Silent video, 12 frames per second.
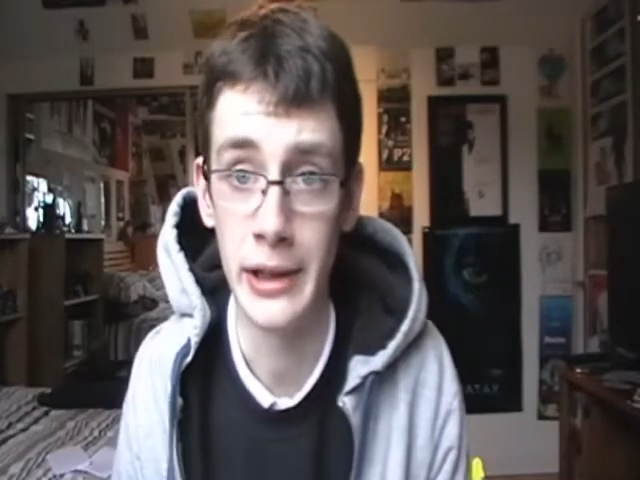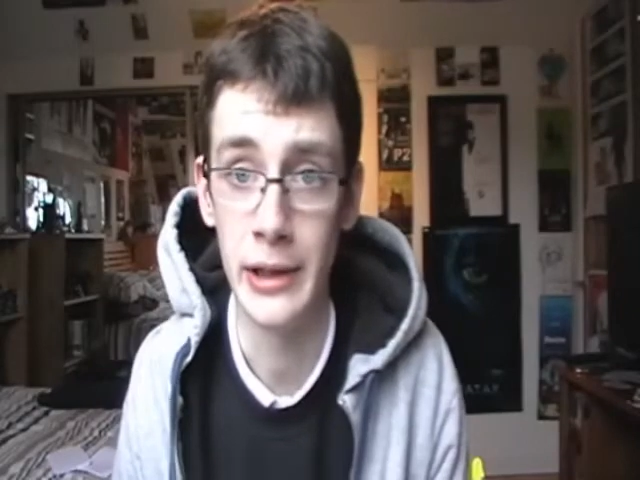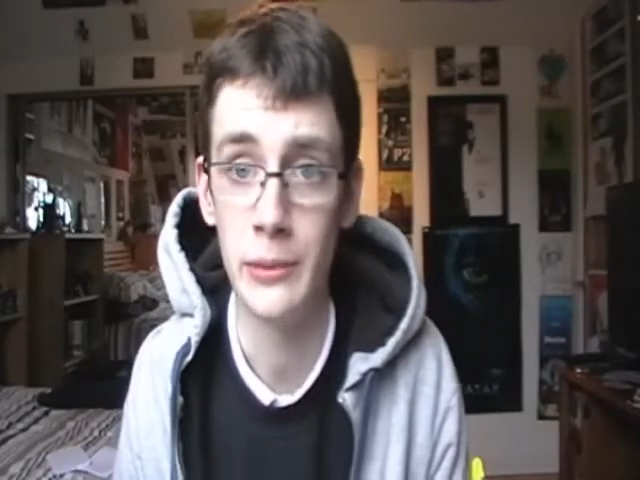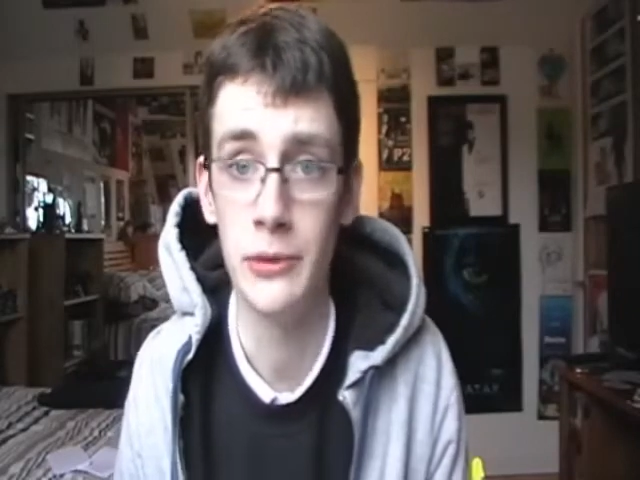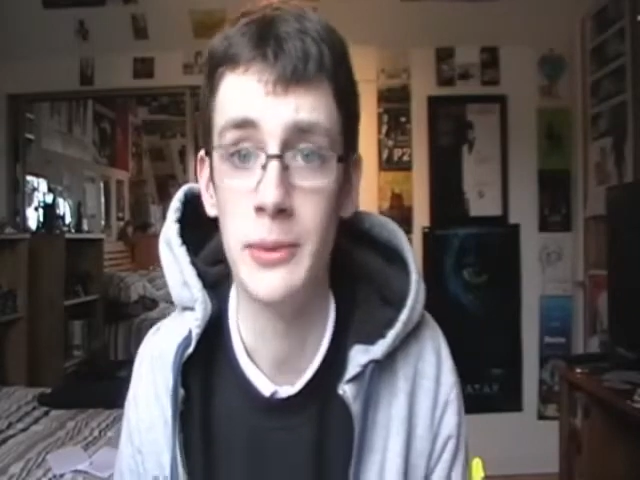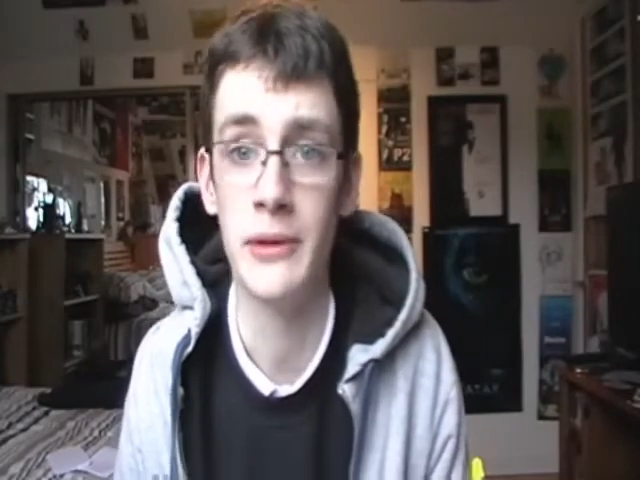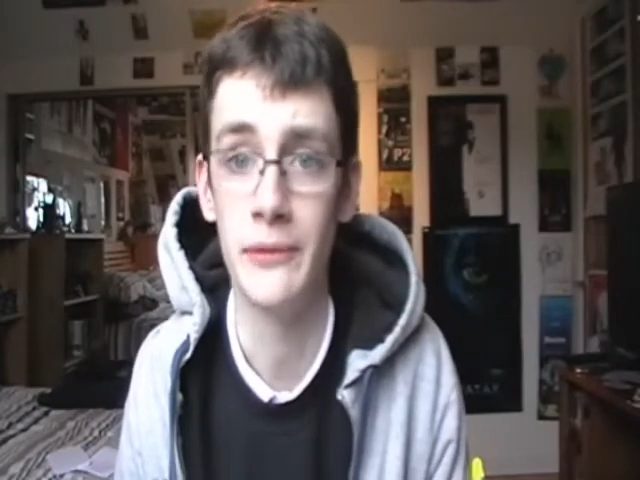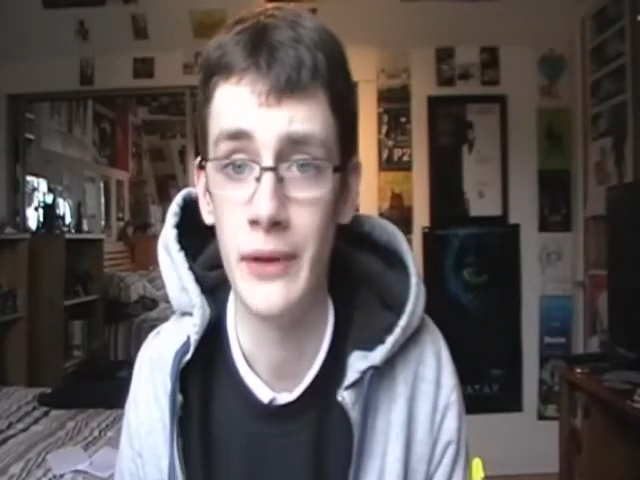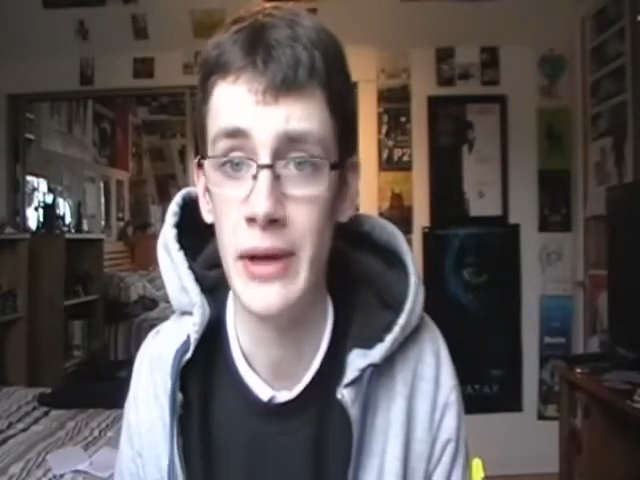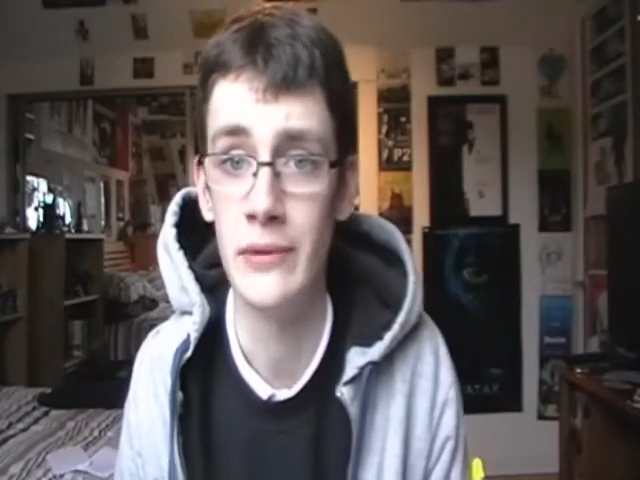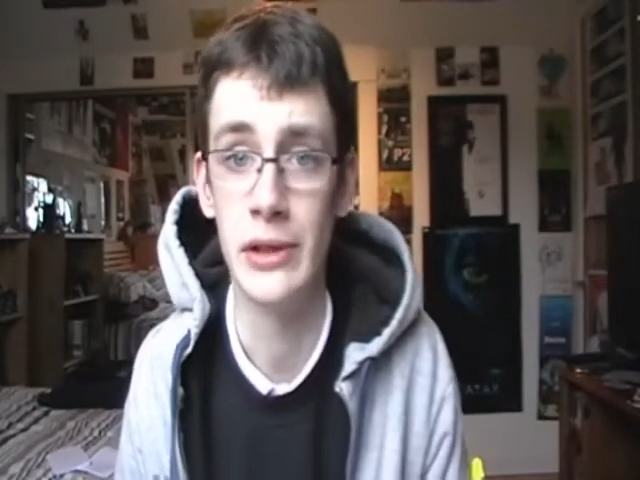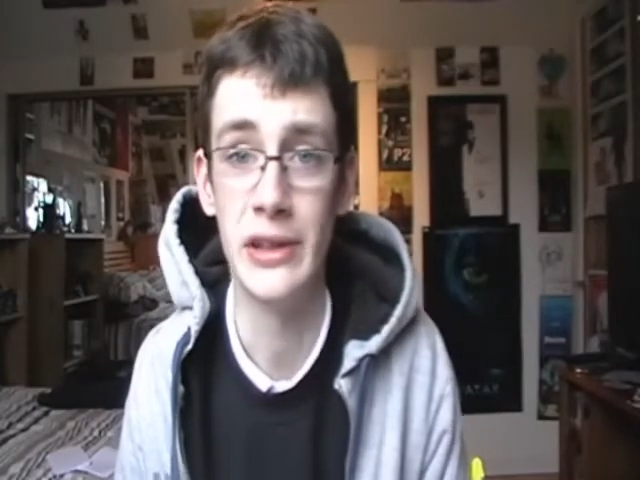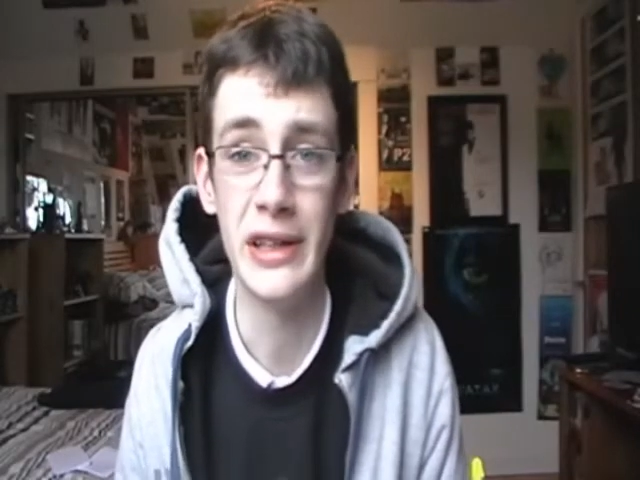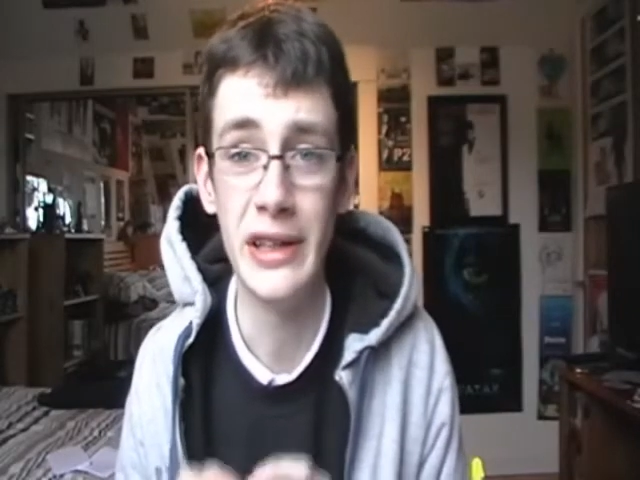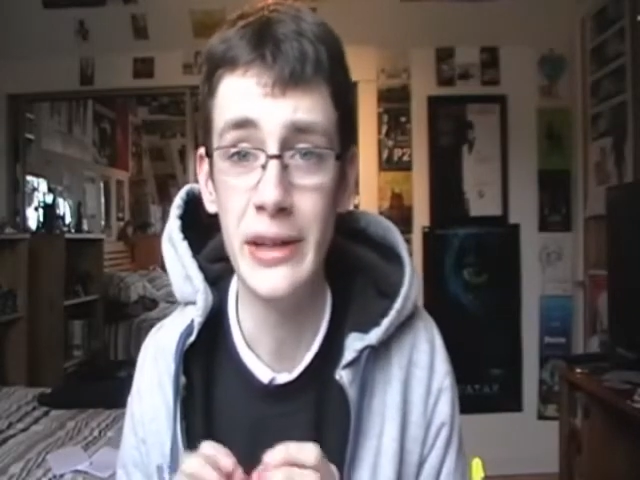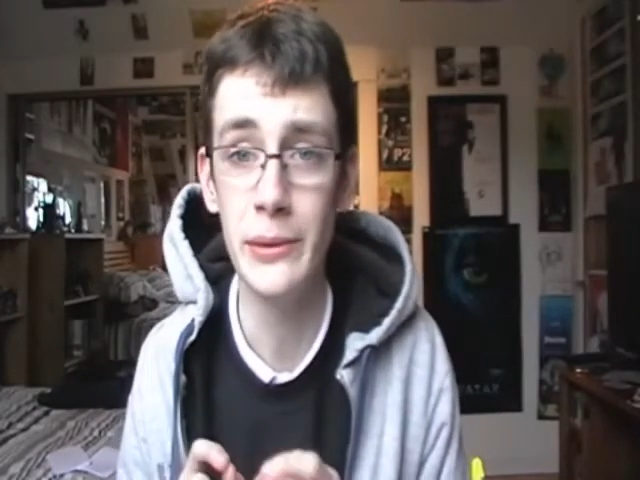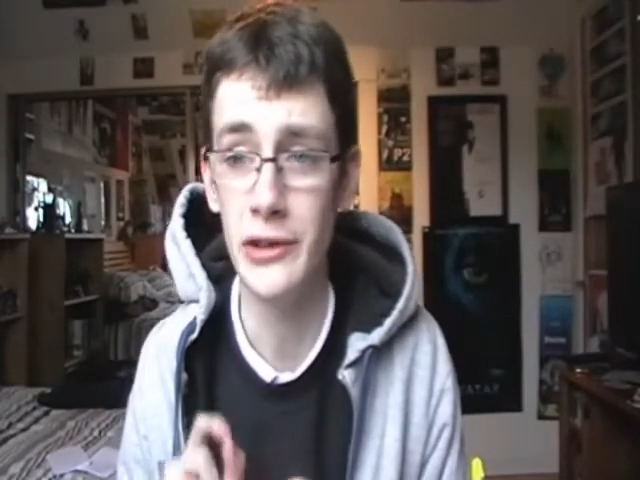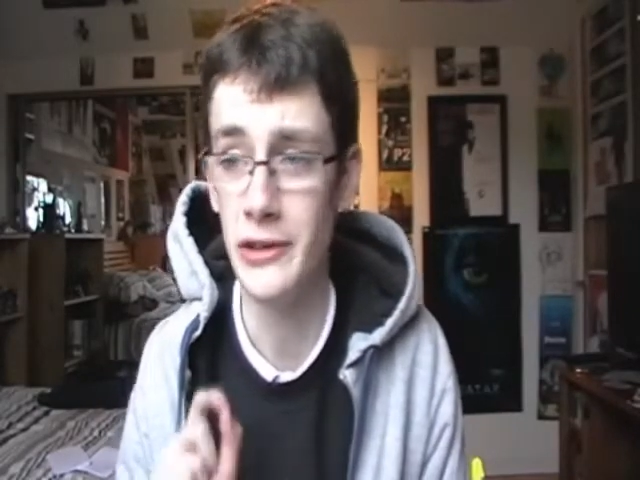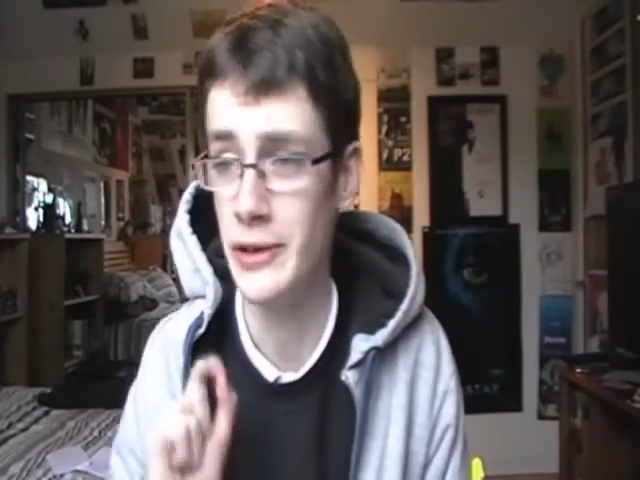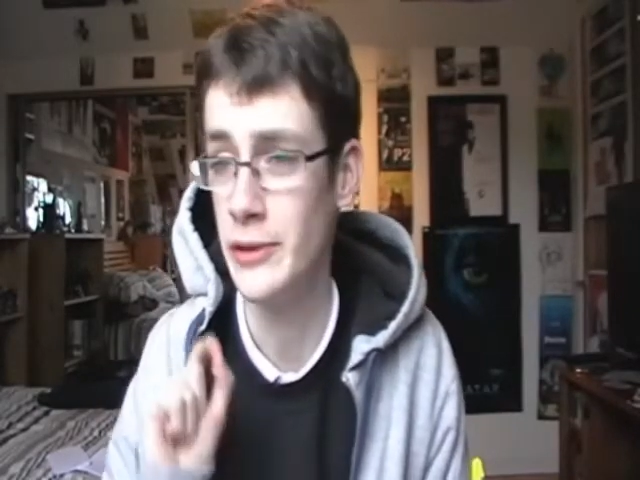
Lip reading: He was my favourite. He was in